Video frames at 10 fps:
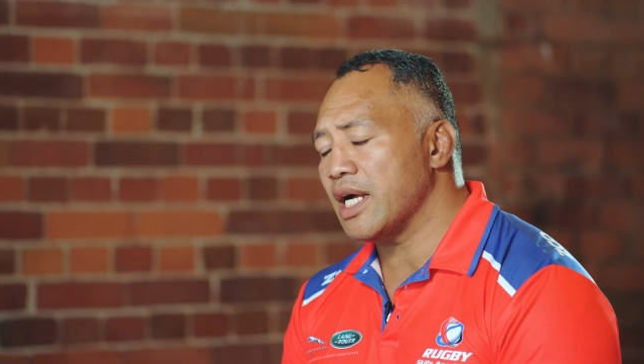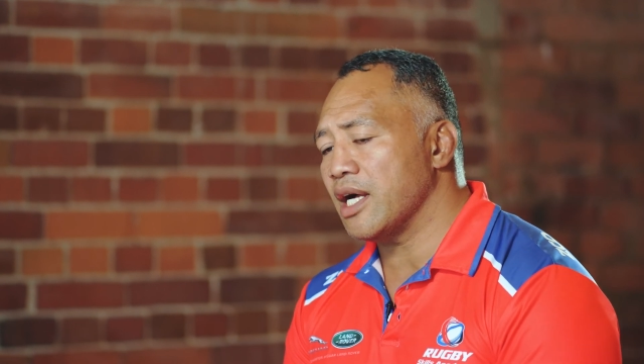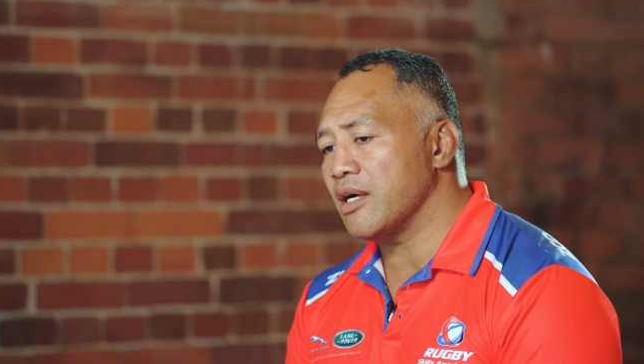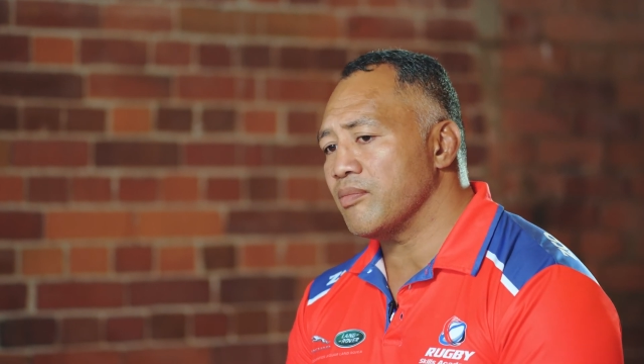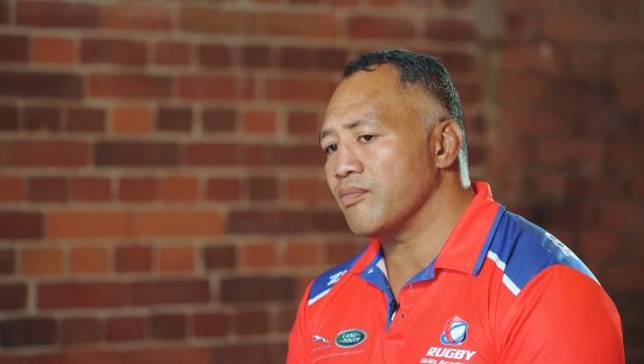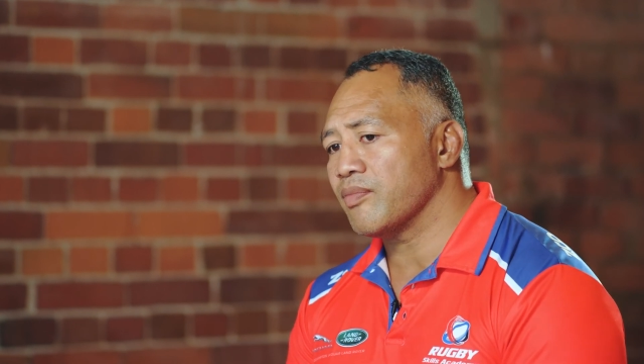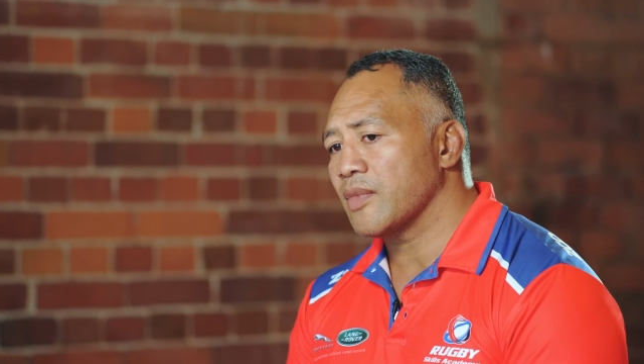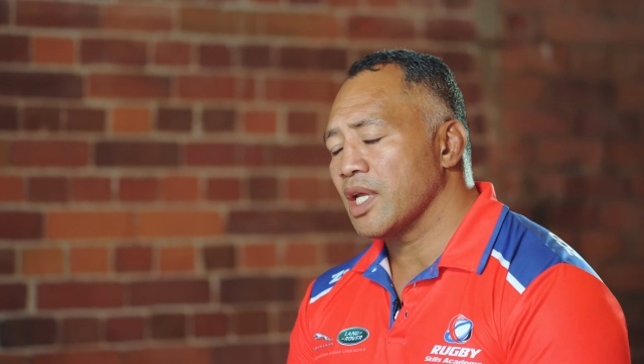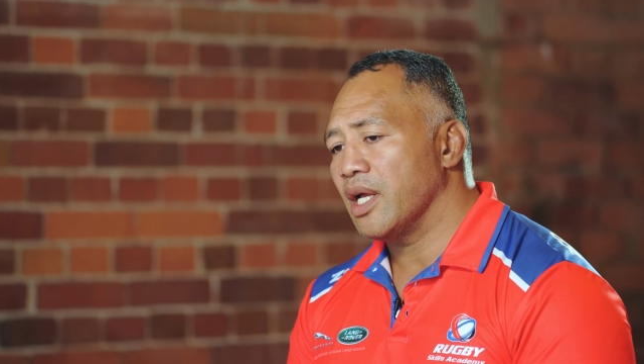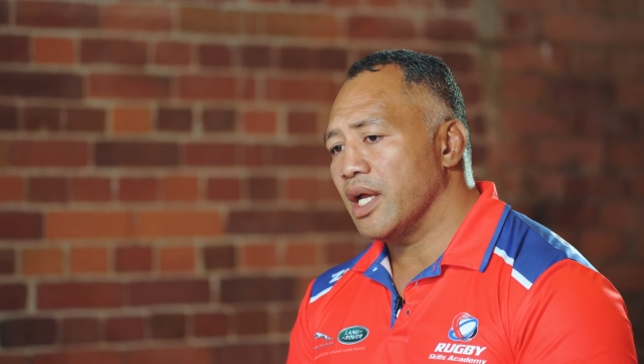And
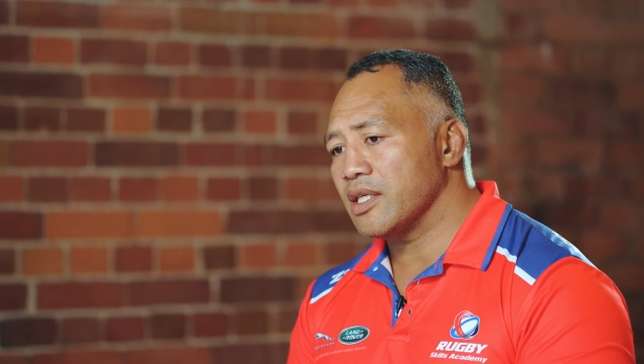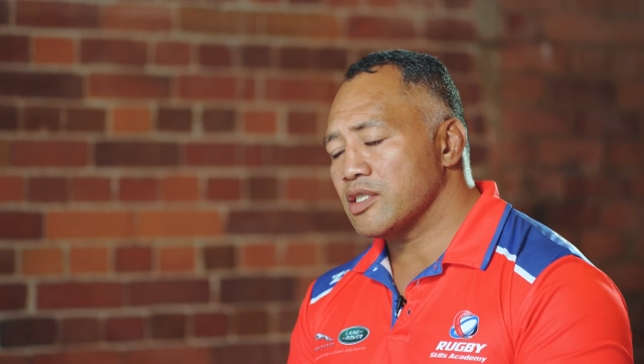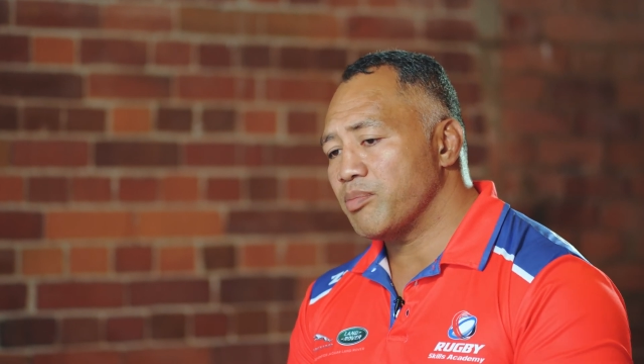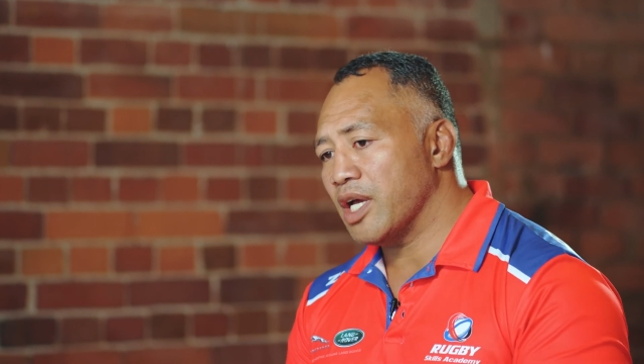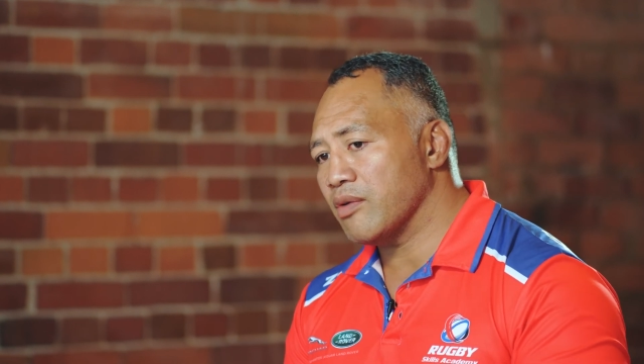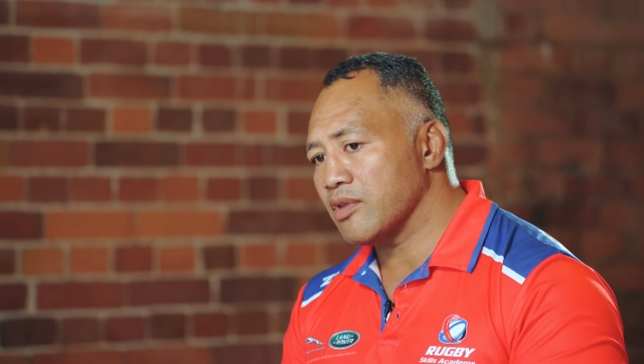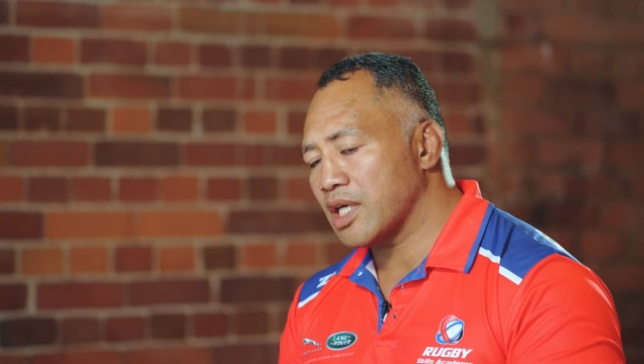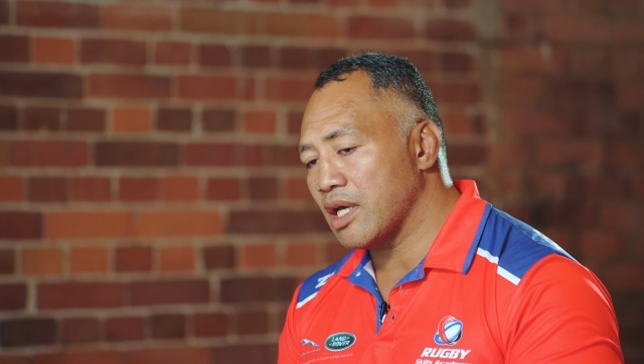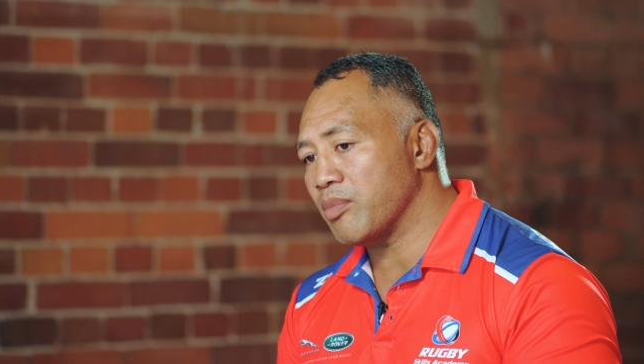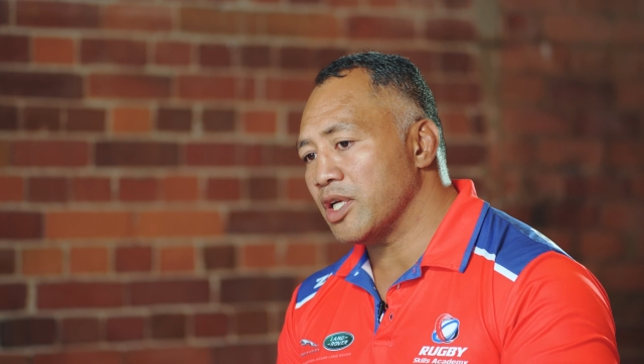it's about
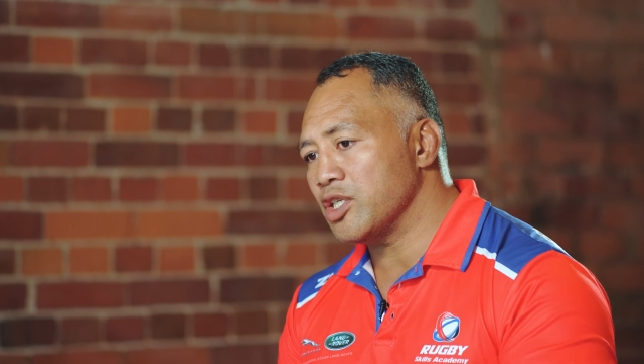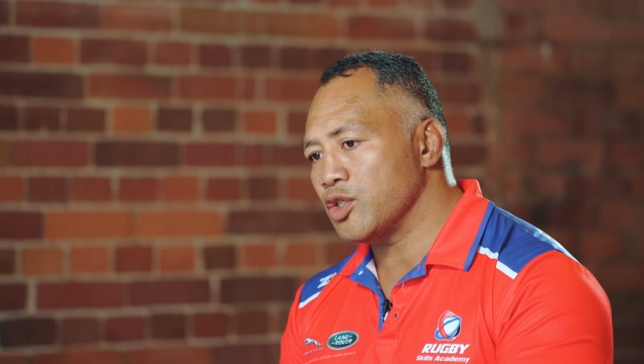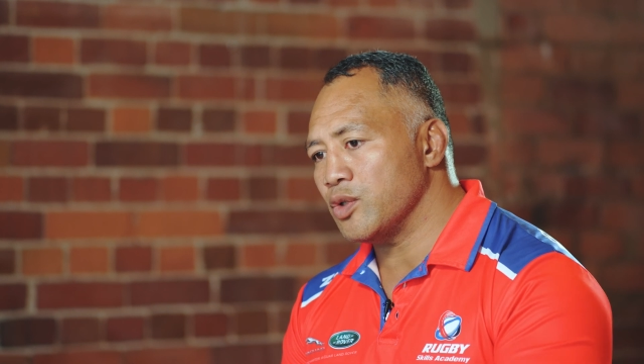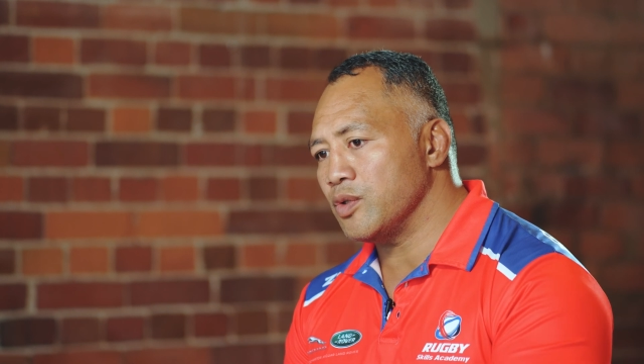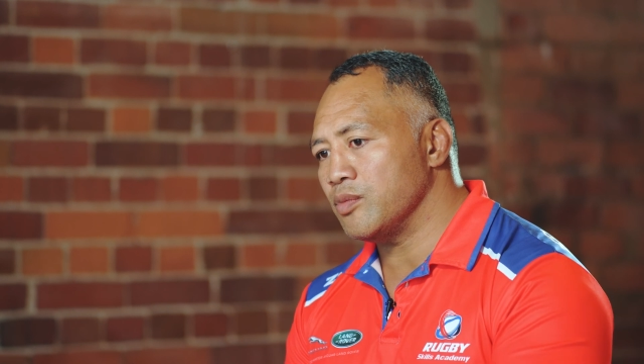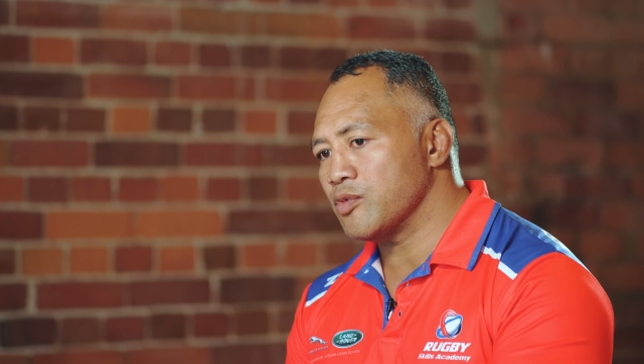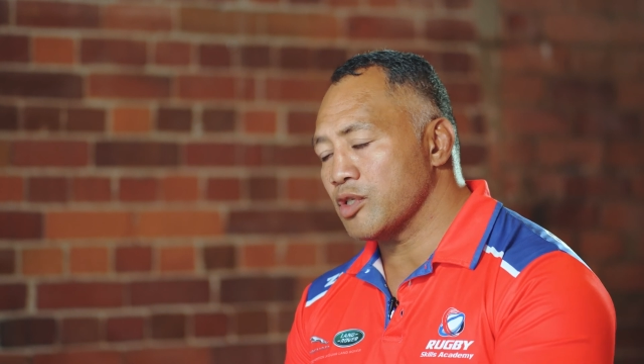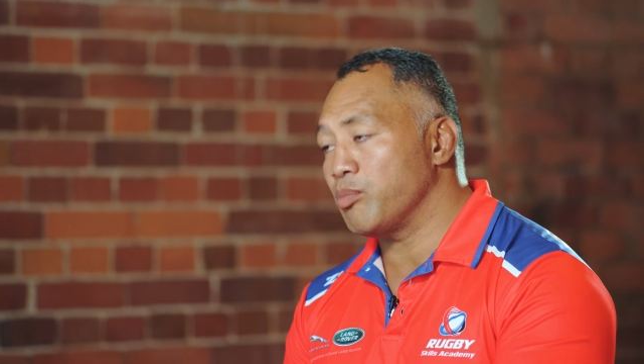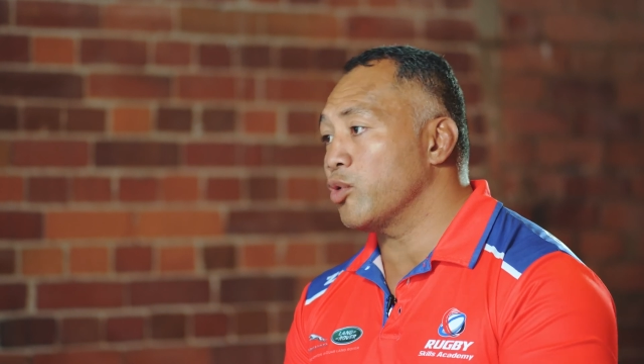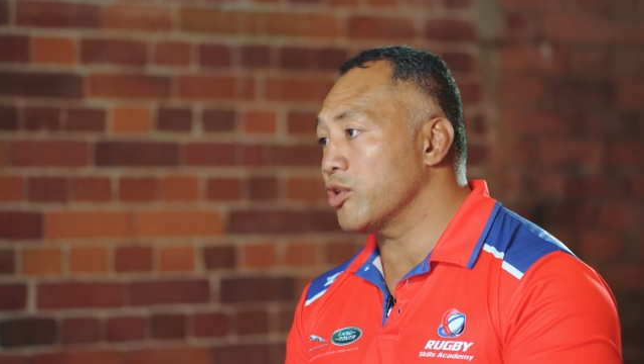the companies who
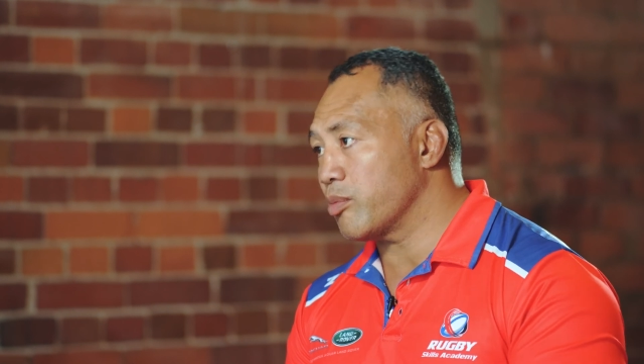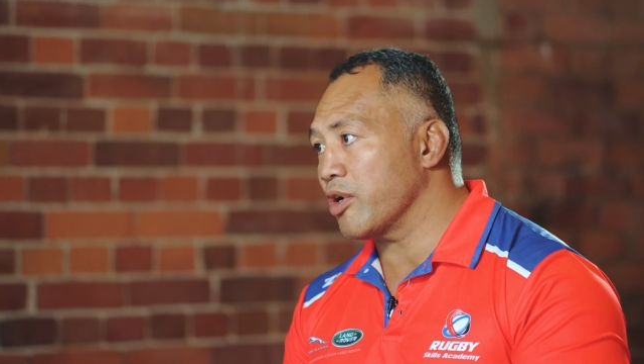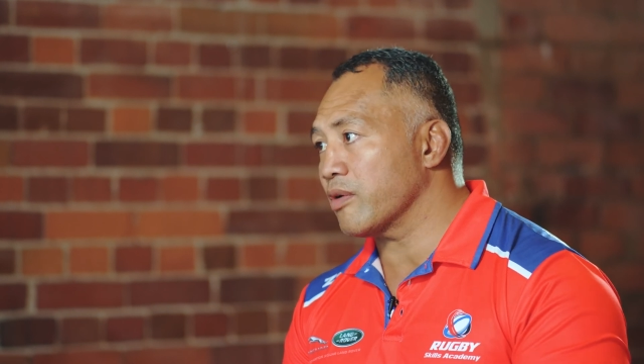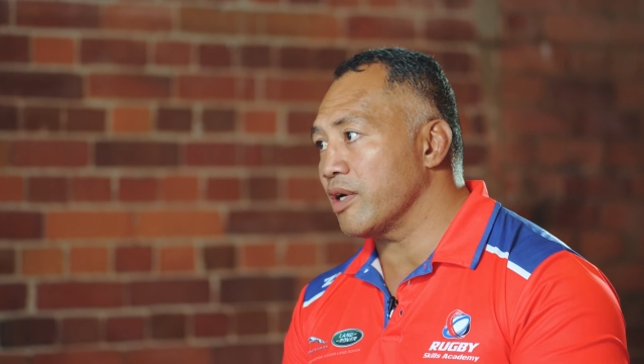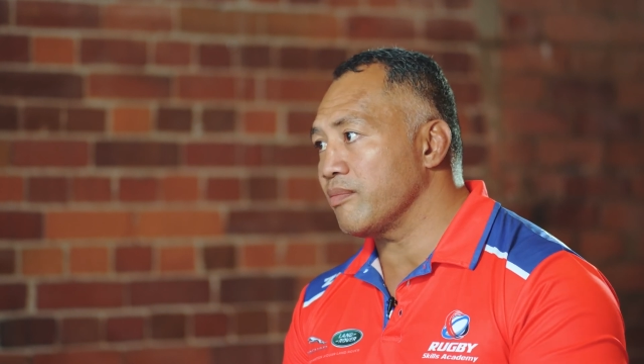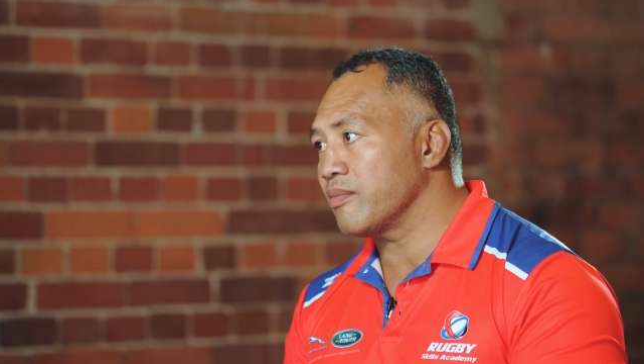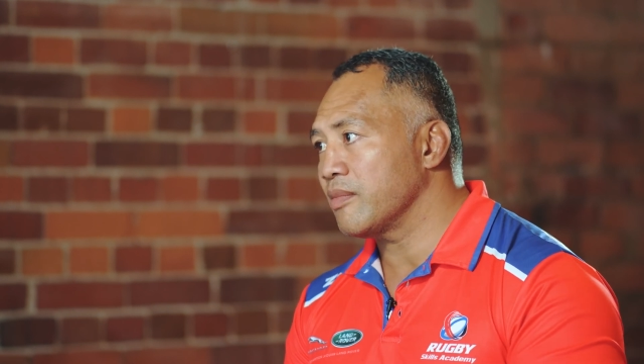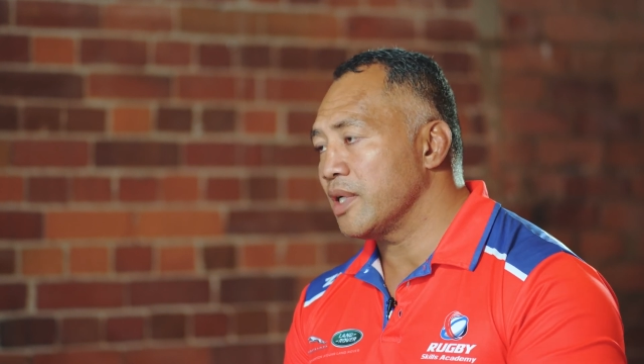supported the program.